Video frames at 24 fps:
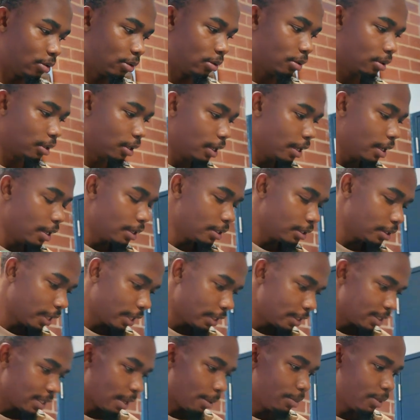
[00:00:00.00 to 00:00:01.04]
to
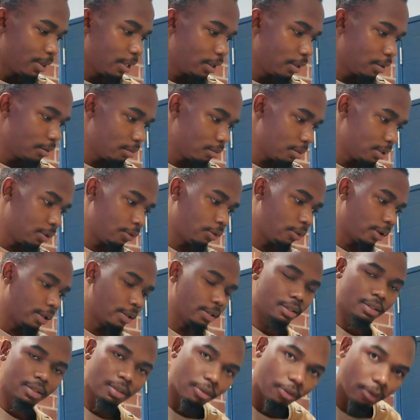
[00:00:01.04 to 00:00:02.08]
taste something
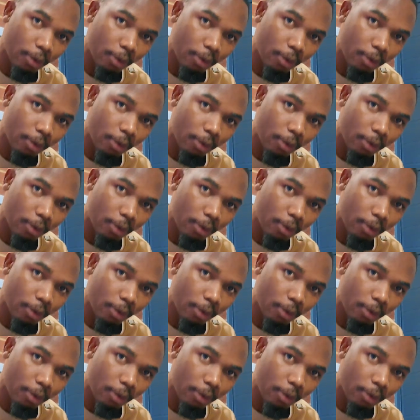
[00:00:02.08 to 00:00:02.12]
different